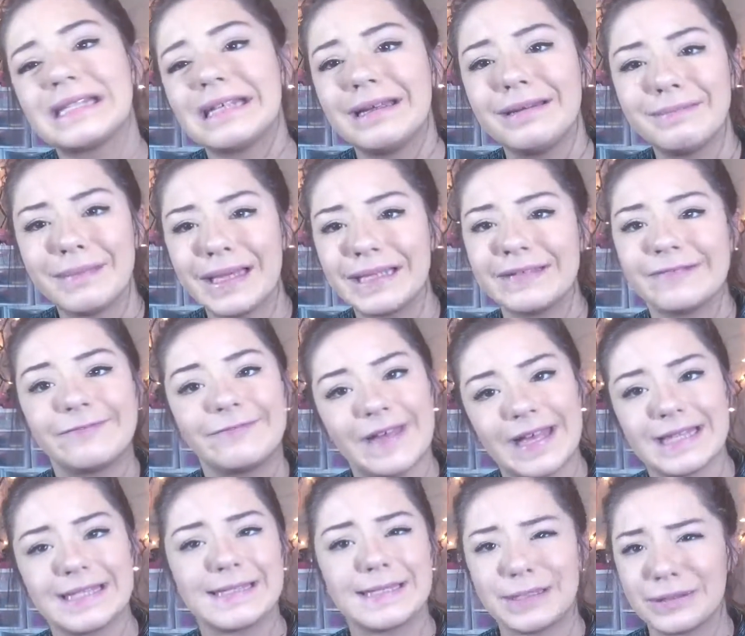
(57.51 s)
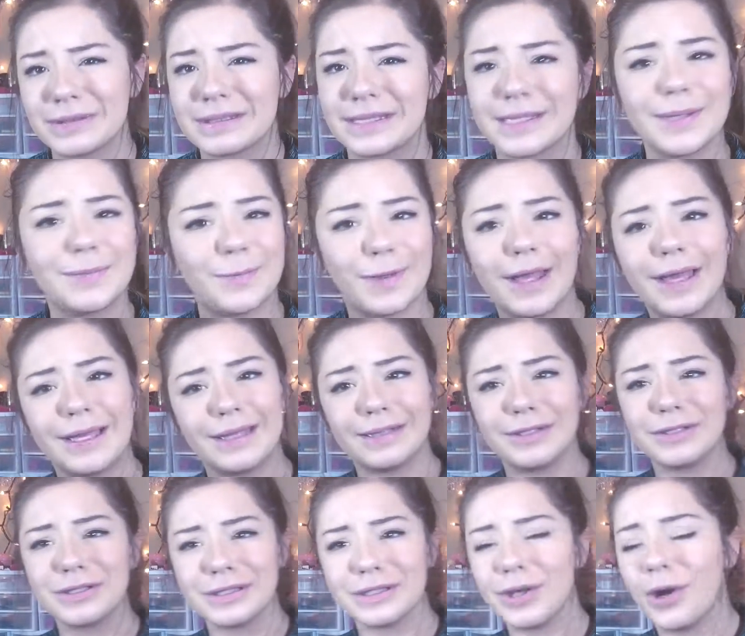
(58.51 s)
In my defense, you'll see why
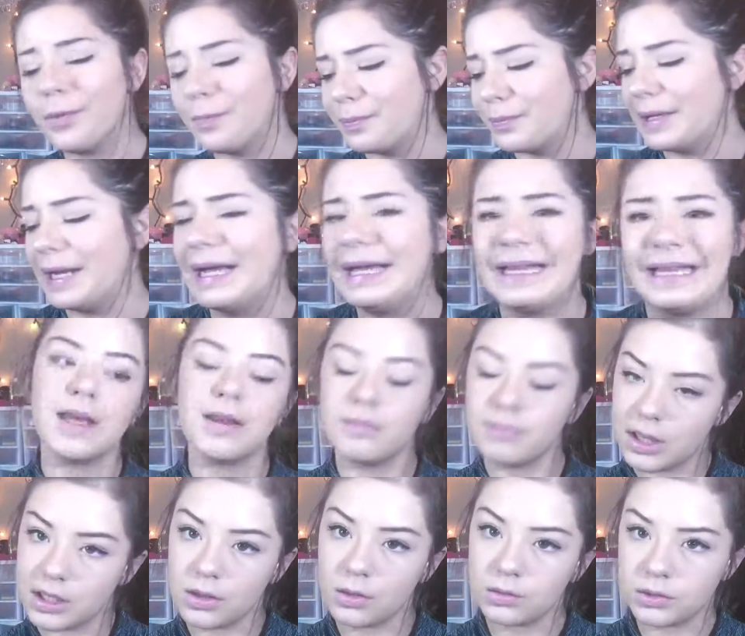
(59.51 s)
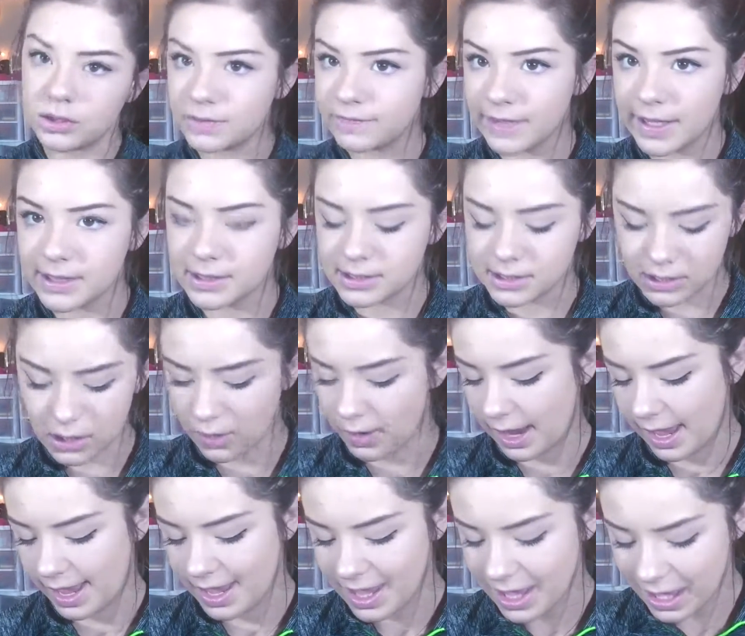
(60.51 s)
they're so pretty. In my own defense.
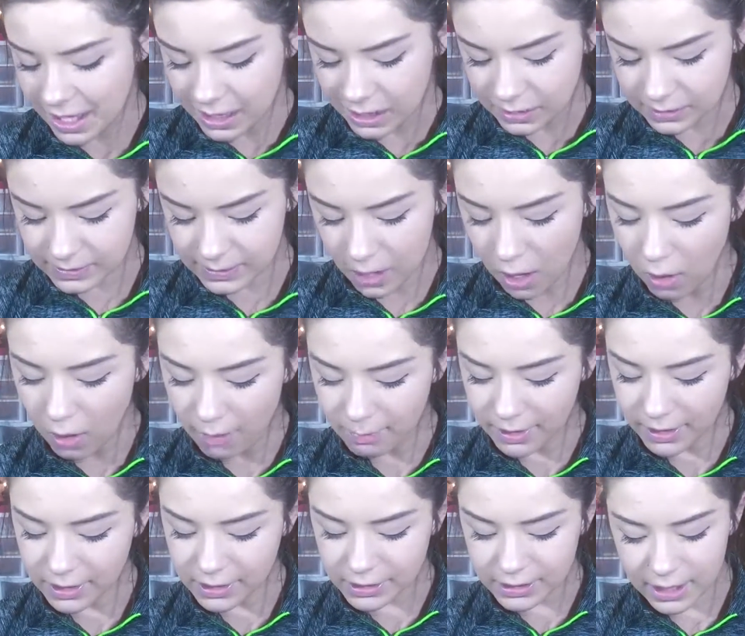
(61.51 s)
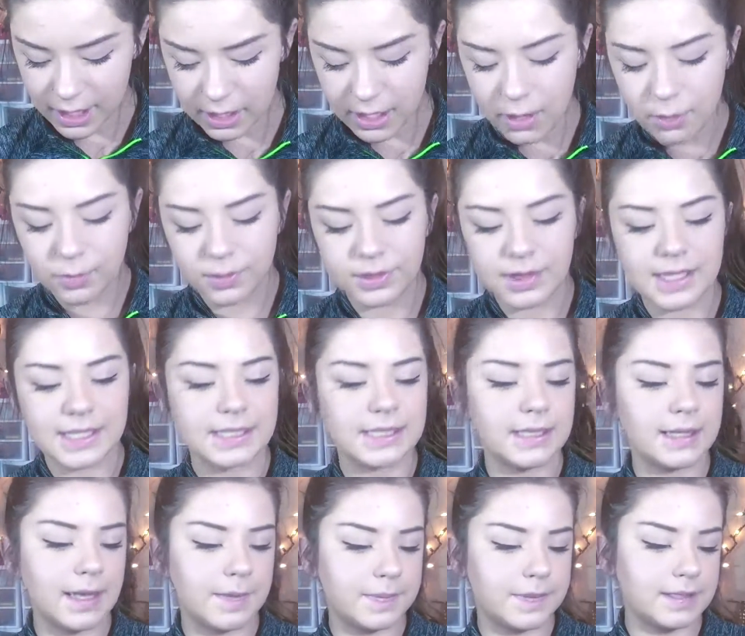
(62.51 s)
Okay, so I'm gonna start out with this
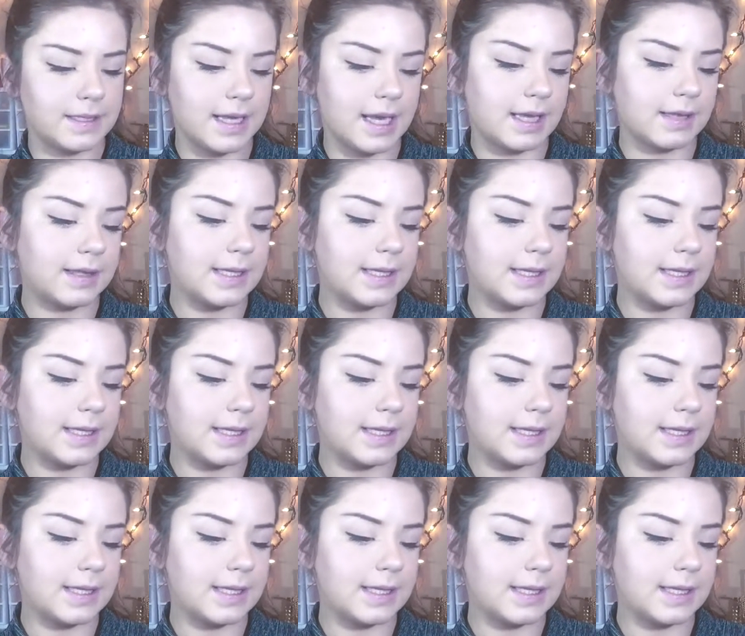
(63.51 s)
lipstick.